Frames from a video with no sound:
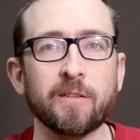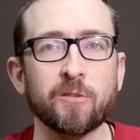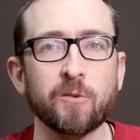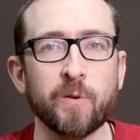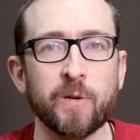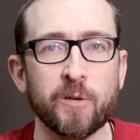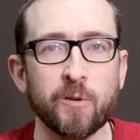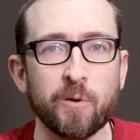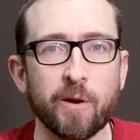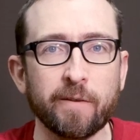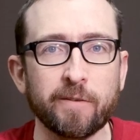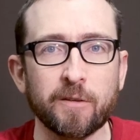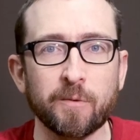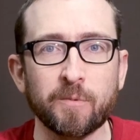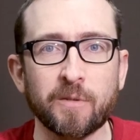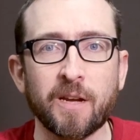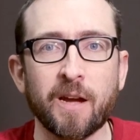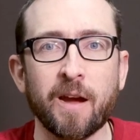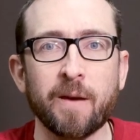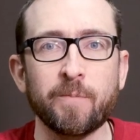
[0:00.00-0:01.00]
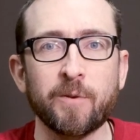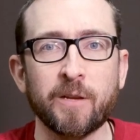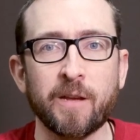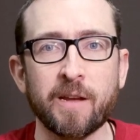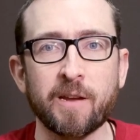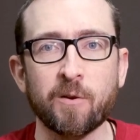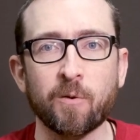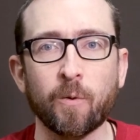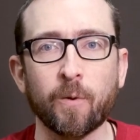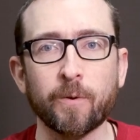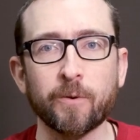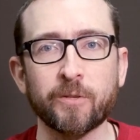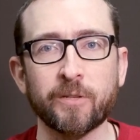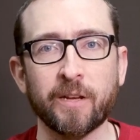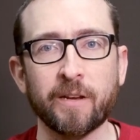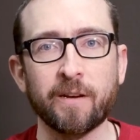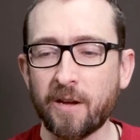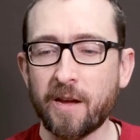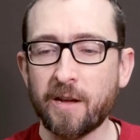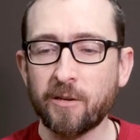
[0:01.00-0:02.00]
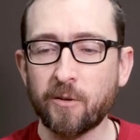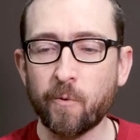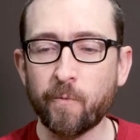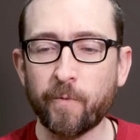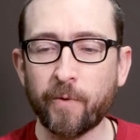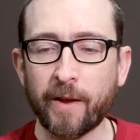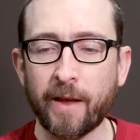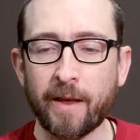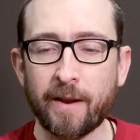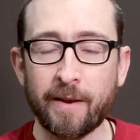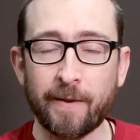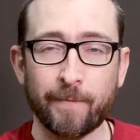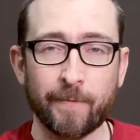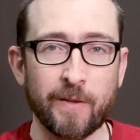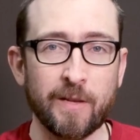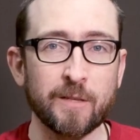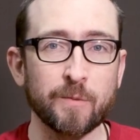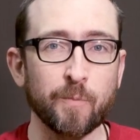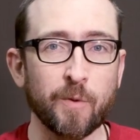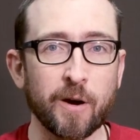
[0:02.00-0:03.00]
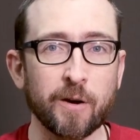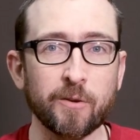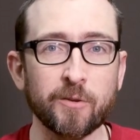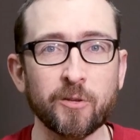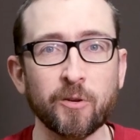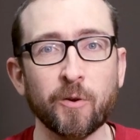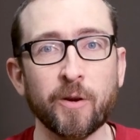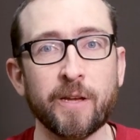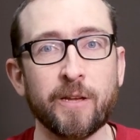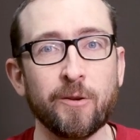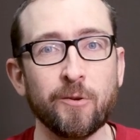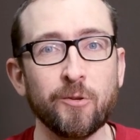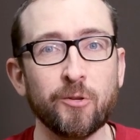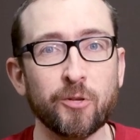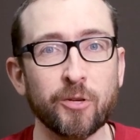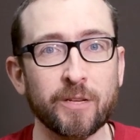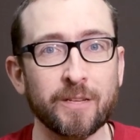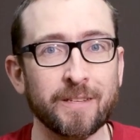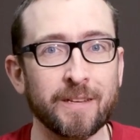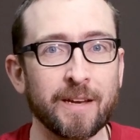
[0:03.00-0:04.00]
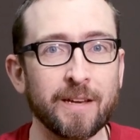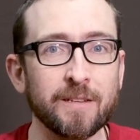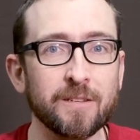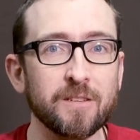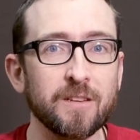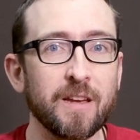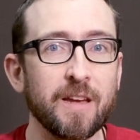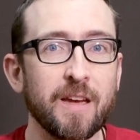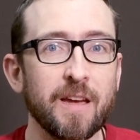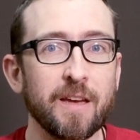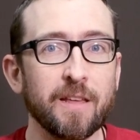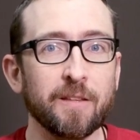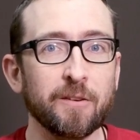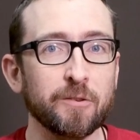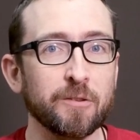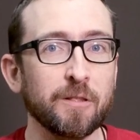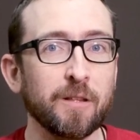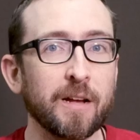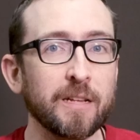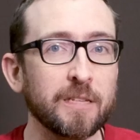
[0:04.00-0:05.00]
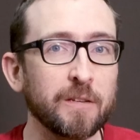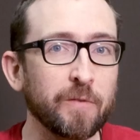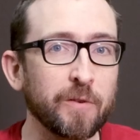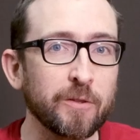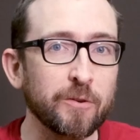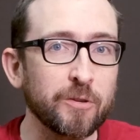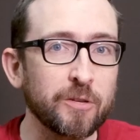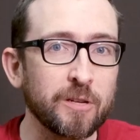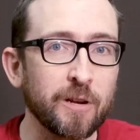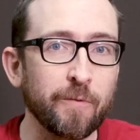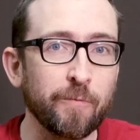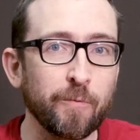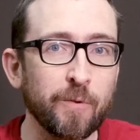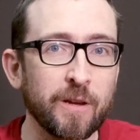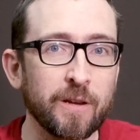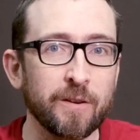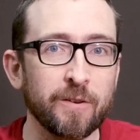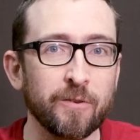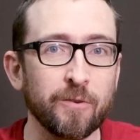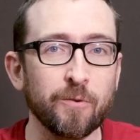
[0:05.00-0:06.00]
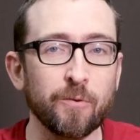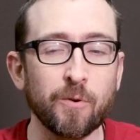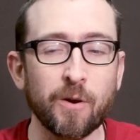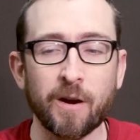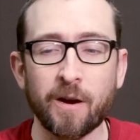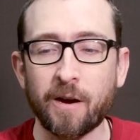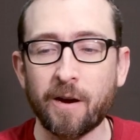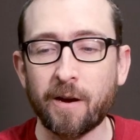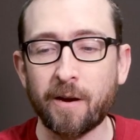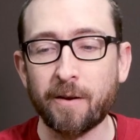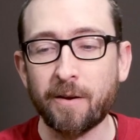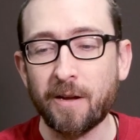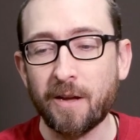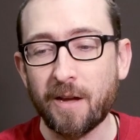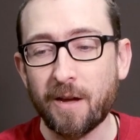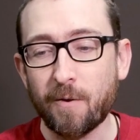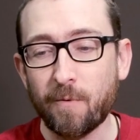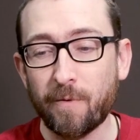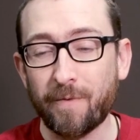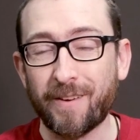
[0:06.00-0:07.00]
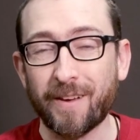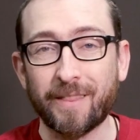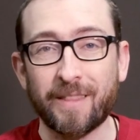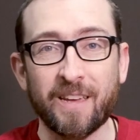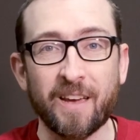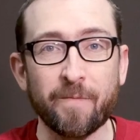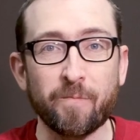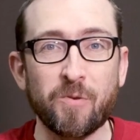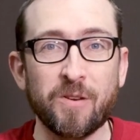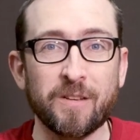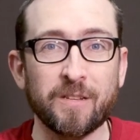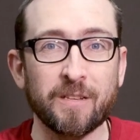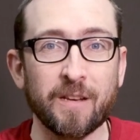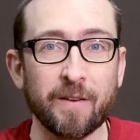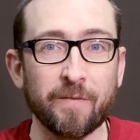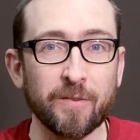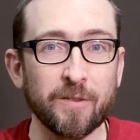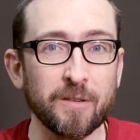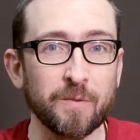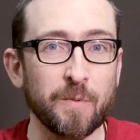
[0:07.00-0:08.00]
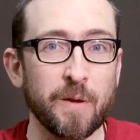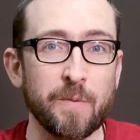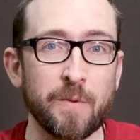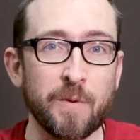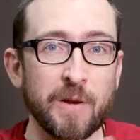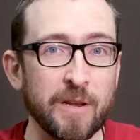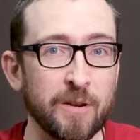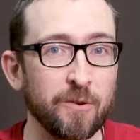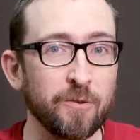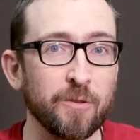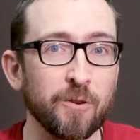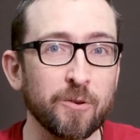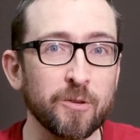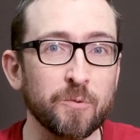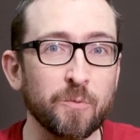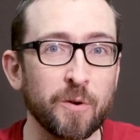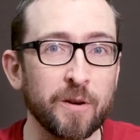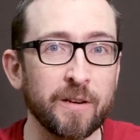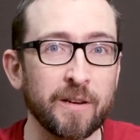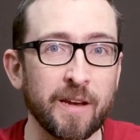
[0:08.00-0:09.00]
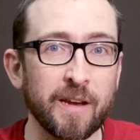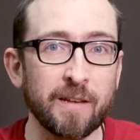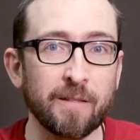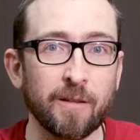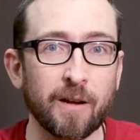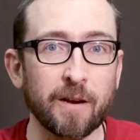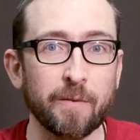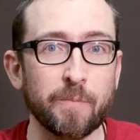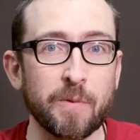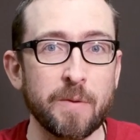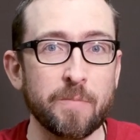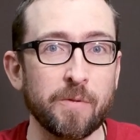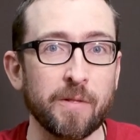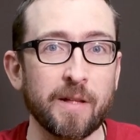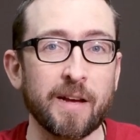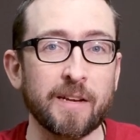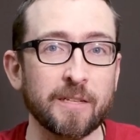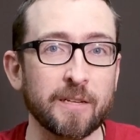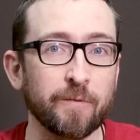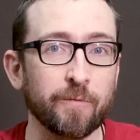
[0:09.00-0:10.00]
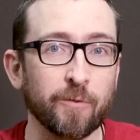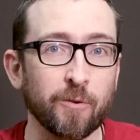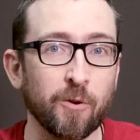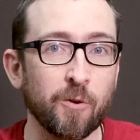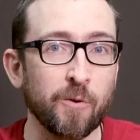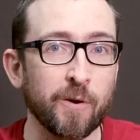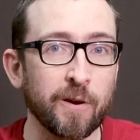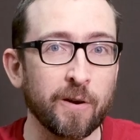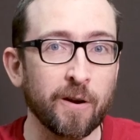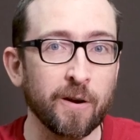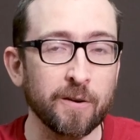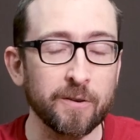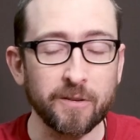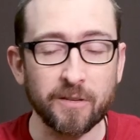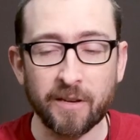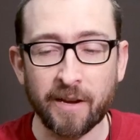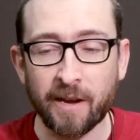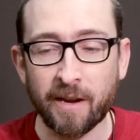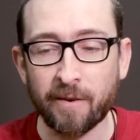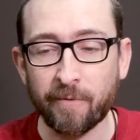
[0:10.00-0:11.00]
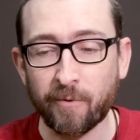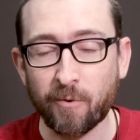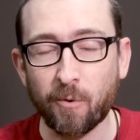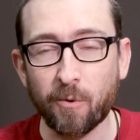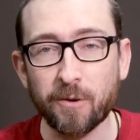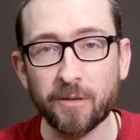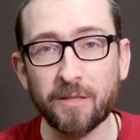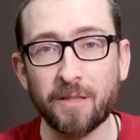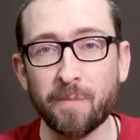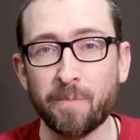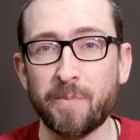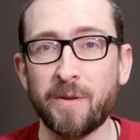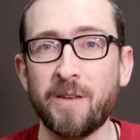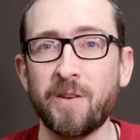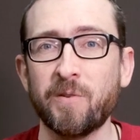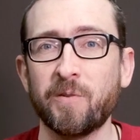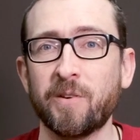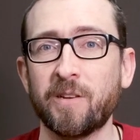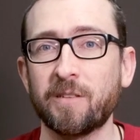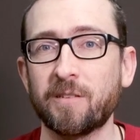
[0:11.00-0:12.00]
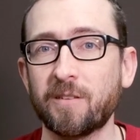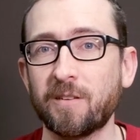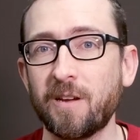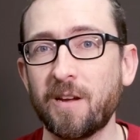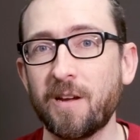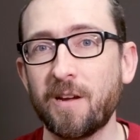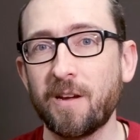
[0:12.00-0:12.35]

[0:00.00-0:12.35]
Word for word: so you do have some time to get your orders in. Don't forget, if these models are a huge success, there's lots of other stuff we can do. We've got the FP7s. Maybe we could do those one day. A lot of people asking for ONRs. And, of course, the B units.